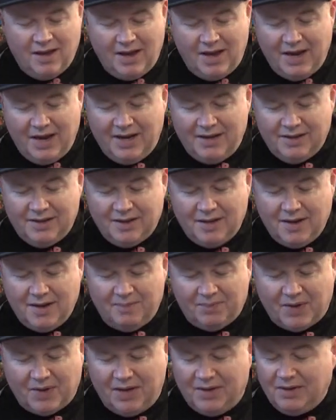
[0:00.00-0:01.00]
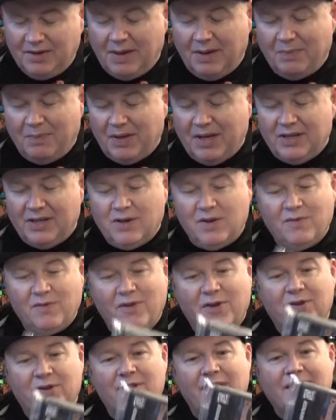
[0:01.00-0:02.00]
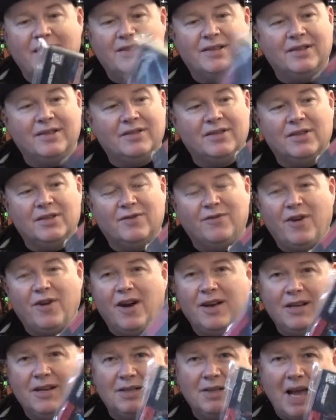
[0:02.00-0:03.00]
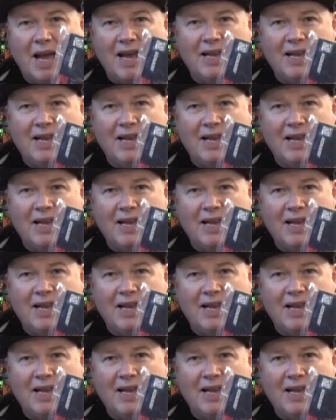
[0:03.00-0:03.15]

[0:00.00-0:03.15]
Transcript: And but these universal cases are just fine,